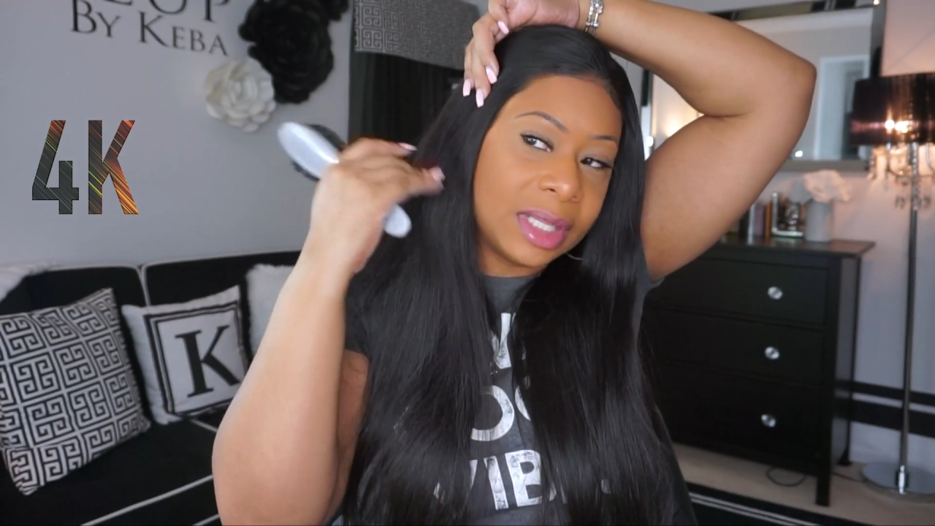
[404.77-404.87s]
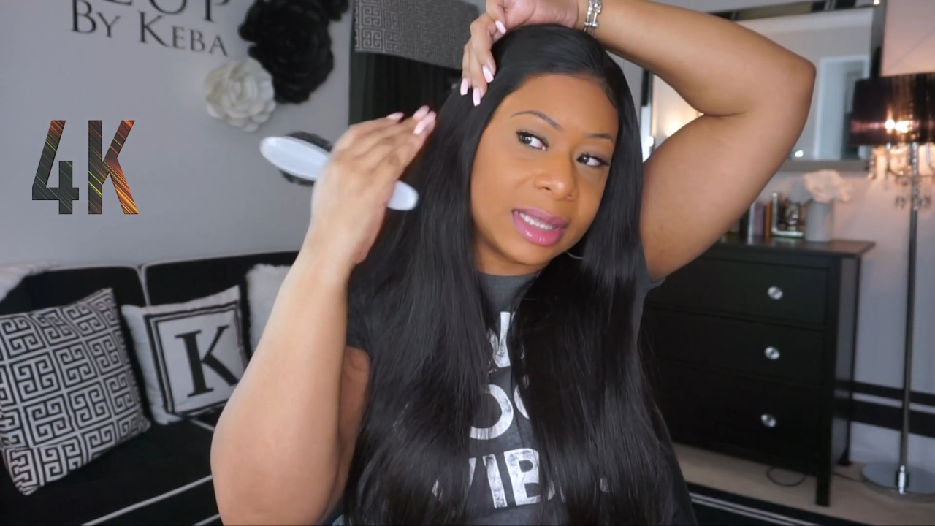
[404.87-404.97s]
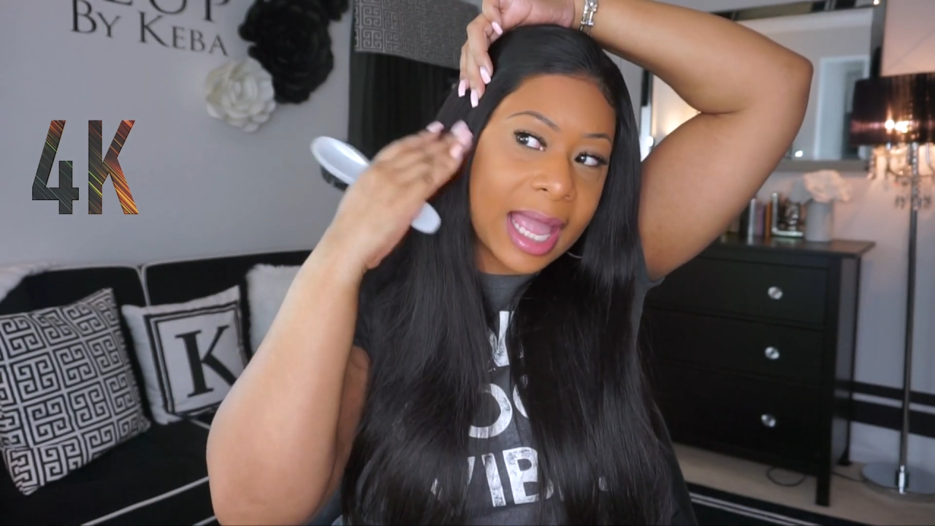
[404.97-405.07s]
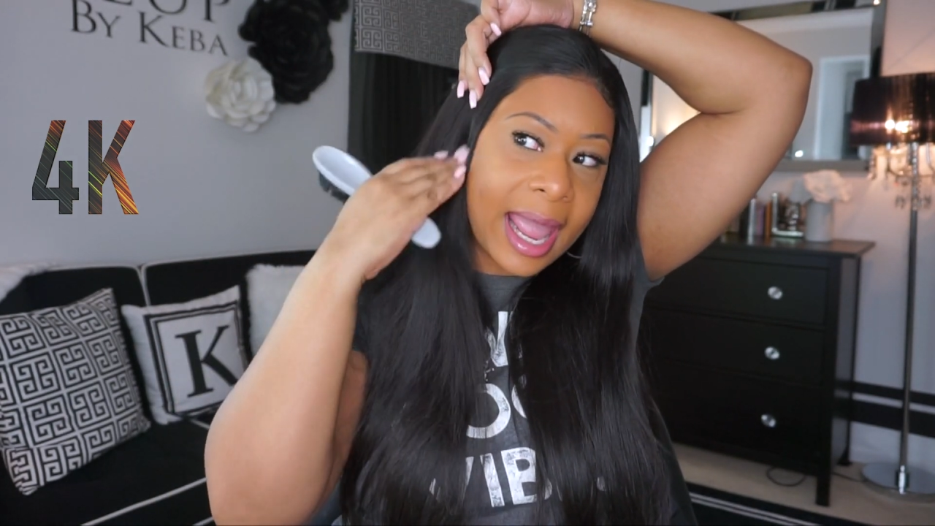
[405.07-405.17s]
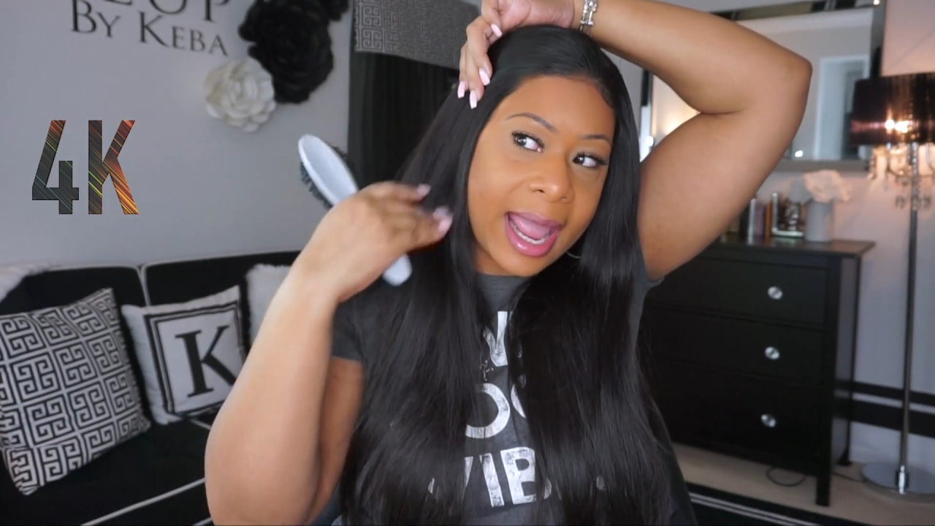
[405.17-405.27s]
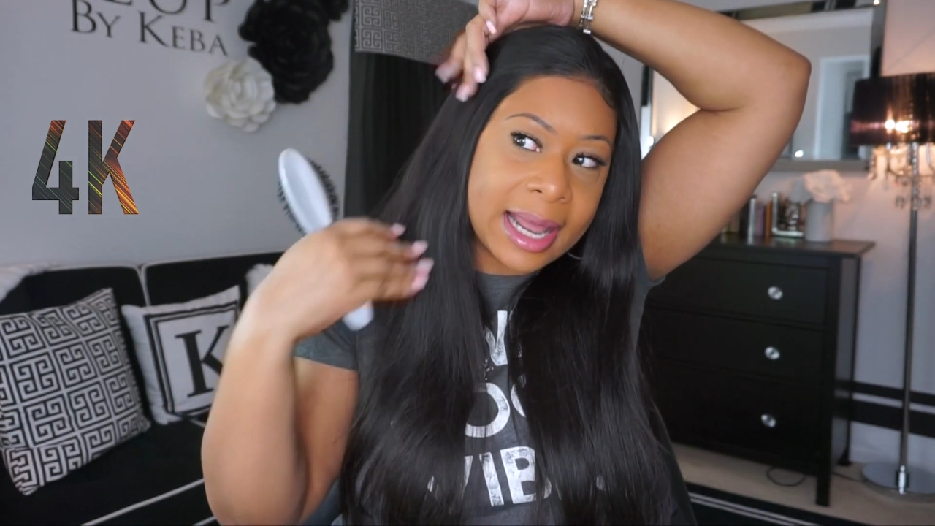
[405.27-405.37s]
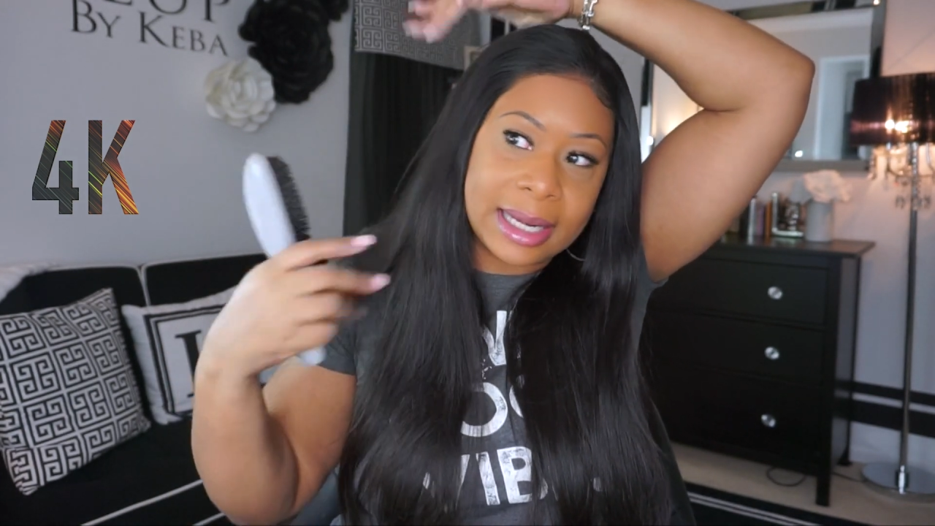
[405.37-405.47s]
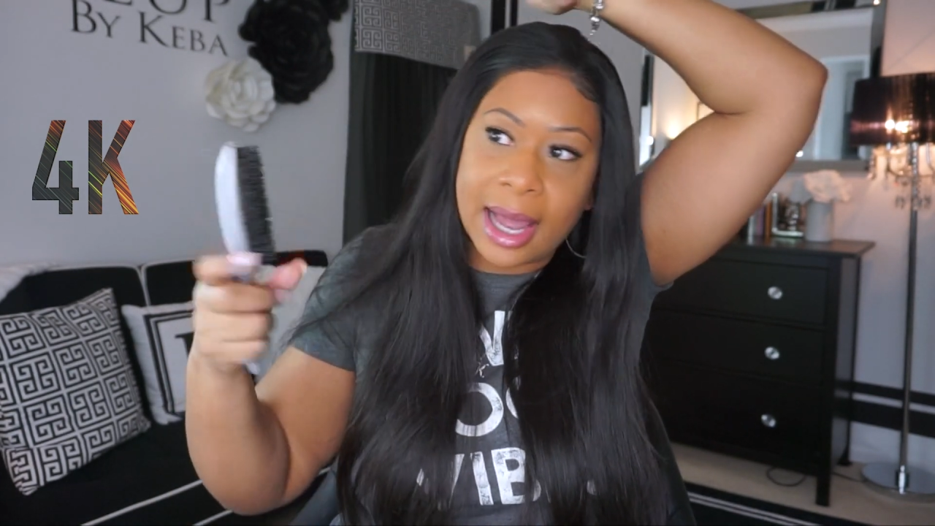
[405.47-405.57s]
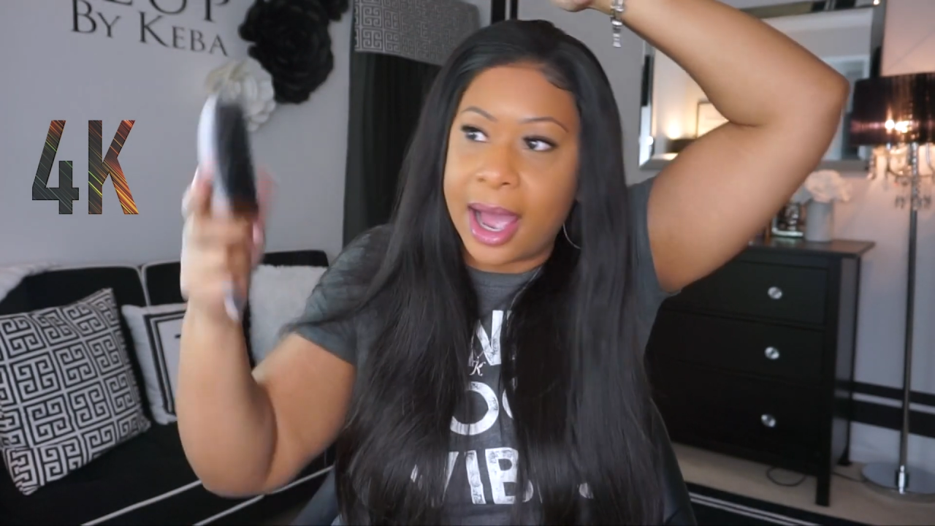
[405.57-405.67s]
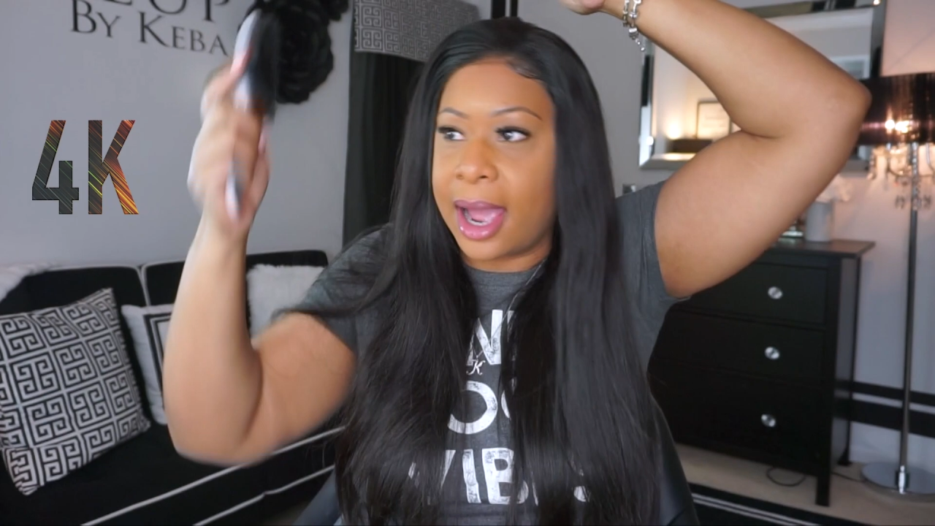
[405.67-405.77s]
the
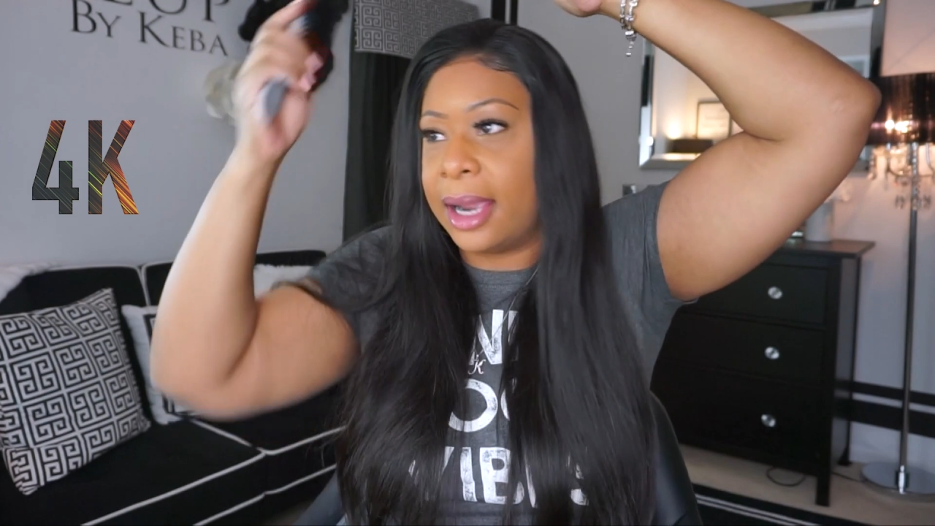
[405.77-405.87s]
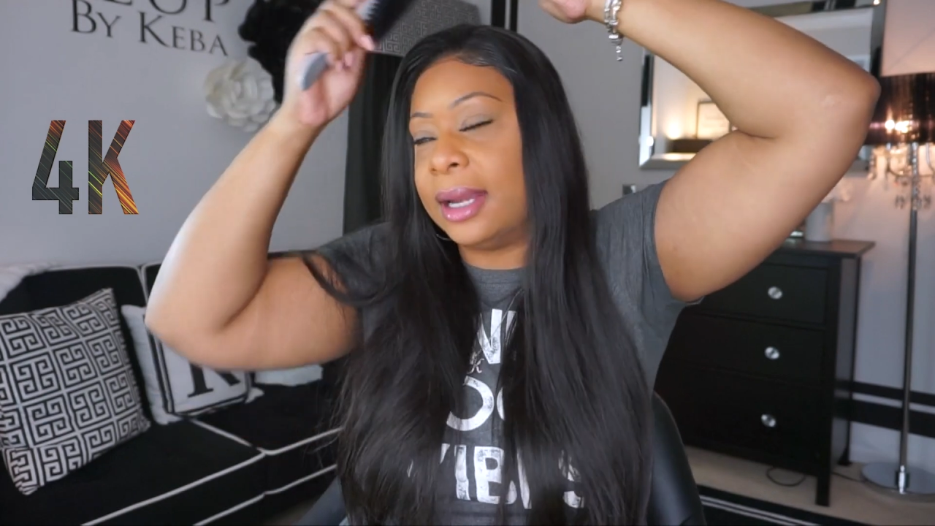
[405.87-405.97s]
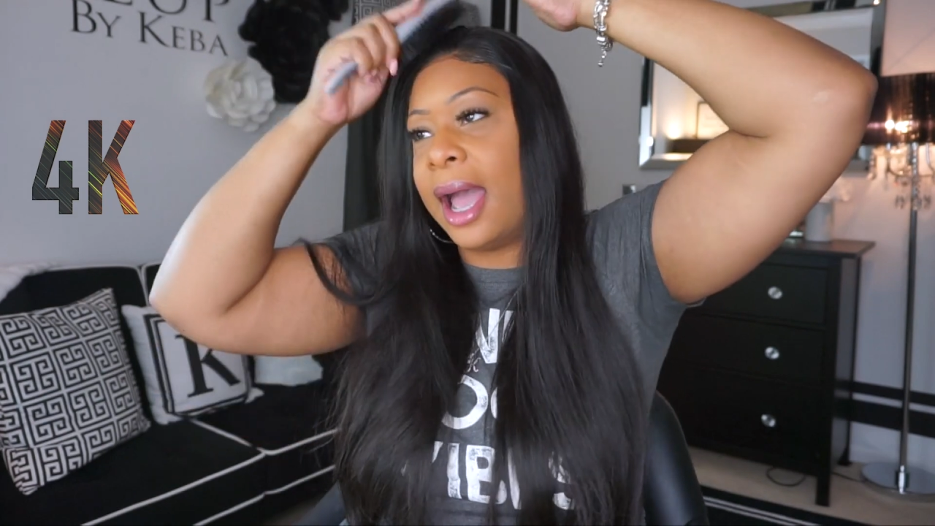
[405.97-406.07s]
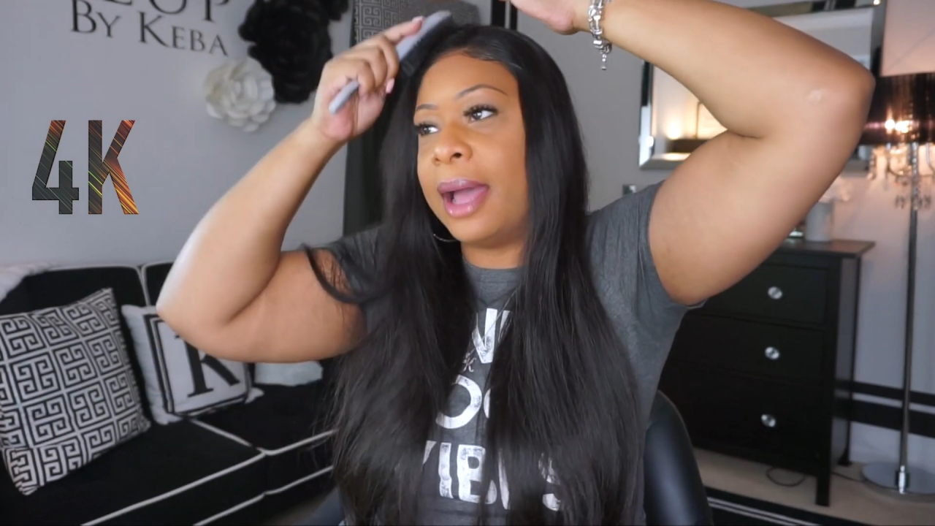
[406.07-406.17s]
hairline,